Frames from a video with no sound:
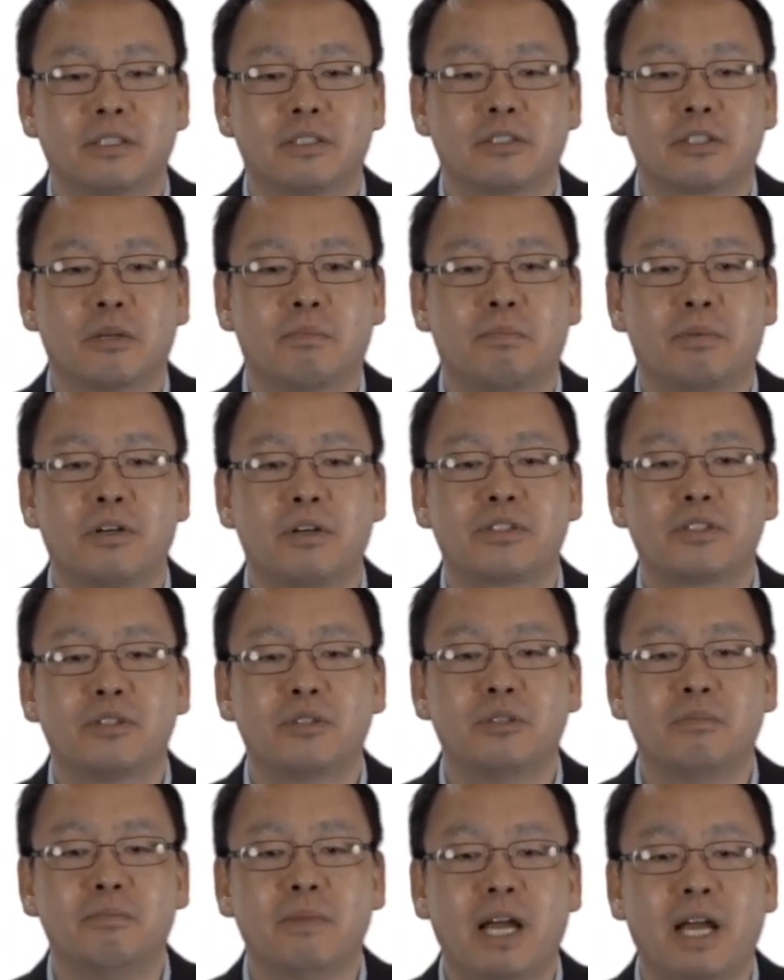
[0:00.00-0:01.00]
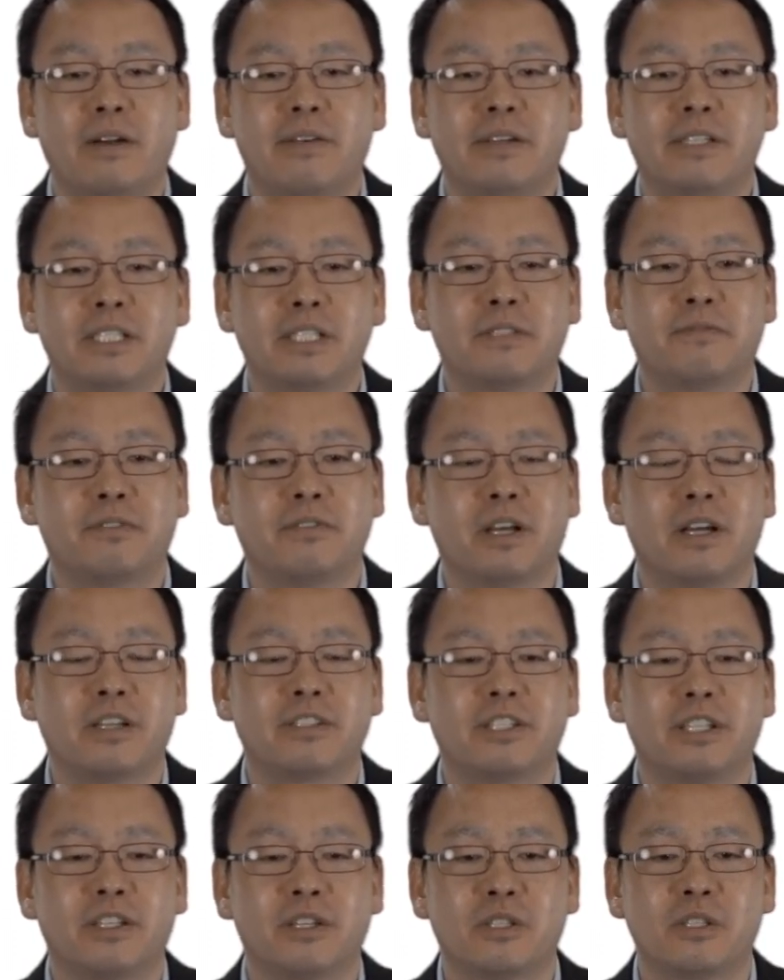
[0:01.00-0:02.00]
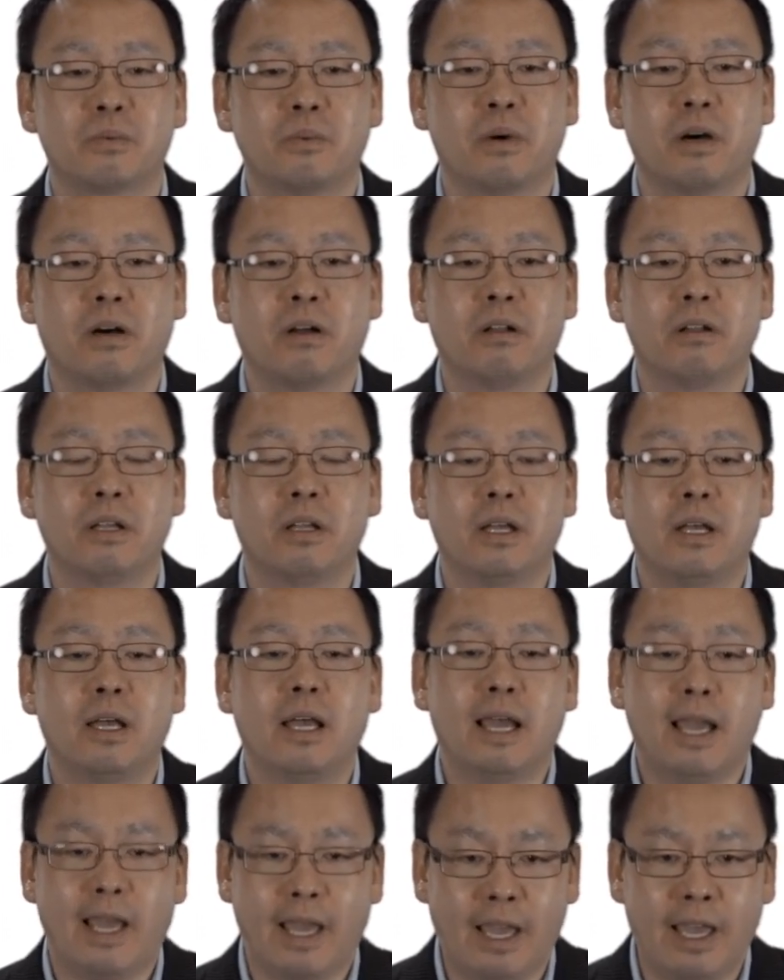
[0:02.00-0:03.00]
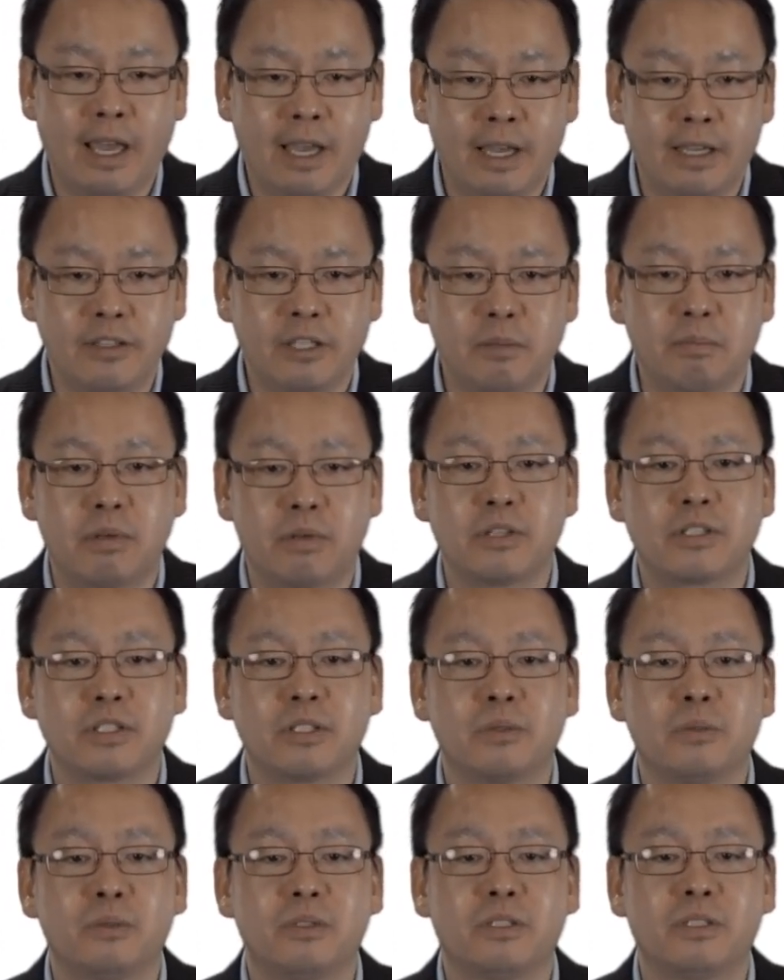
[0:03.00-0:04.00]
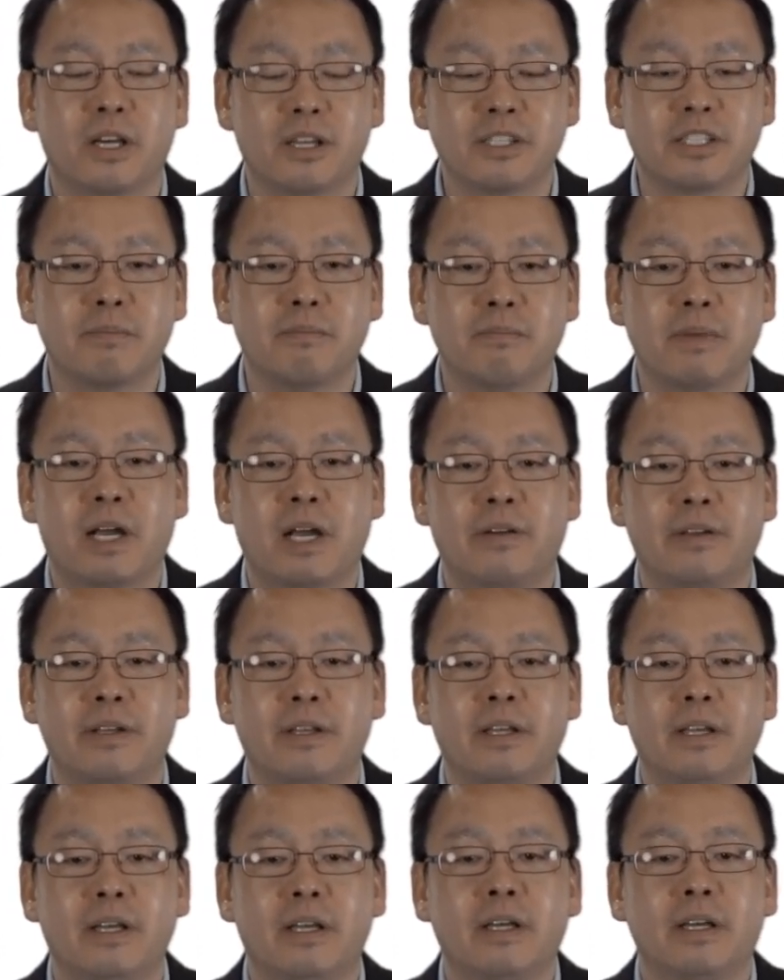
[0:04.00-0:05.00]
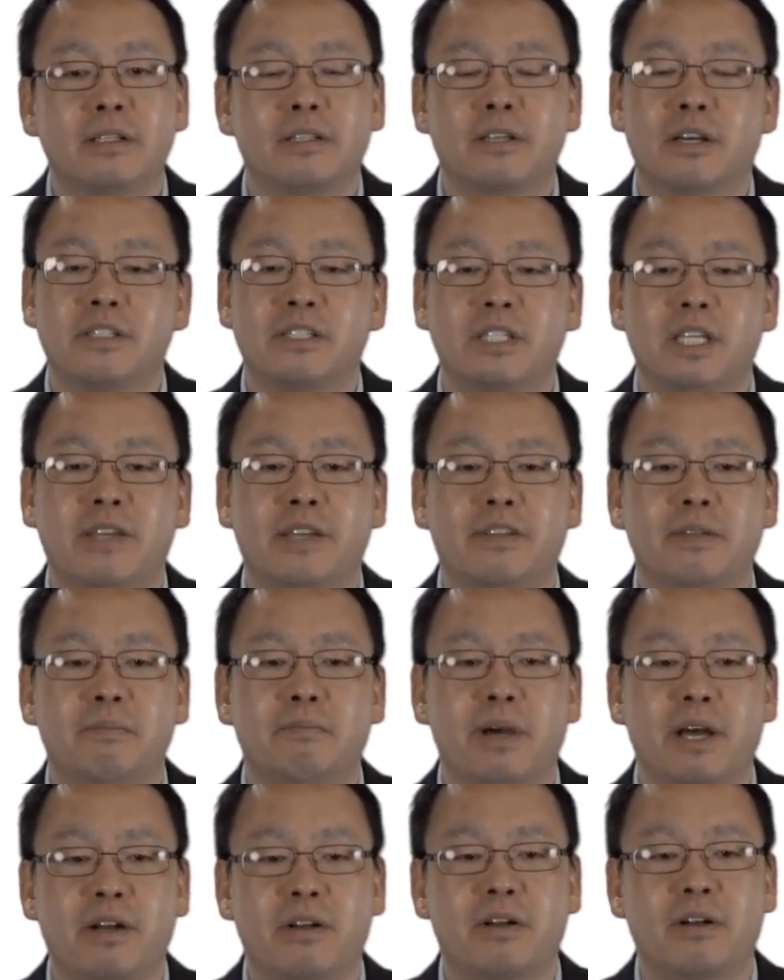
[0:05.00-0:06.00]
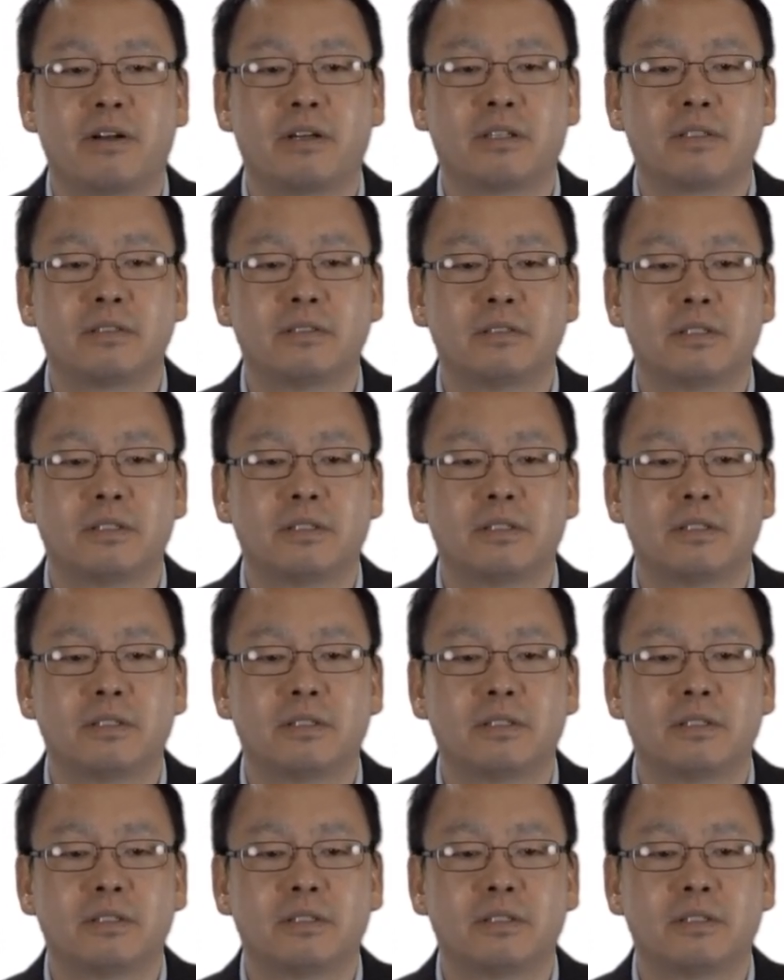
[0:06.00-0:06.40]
So the person who marries his fiancée does well, and the person who doesn't marry does even better.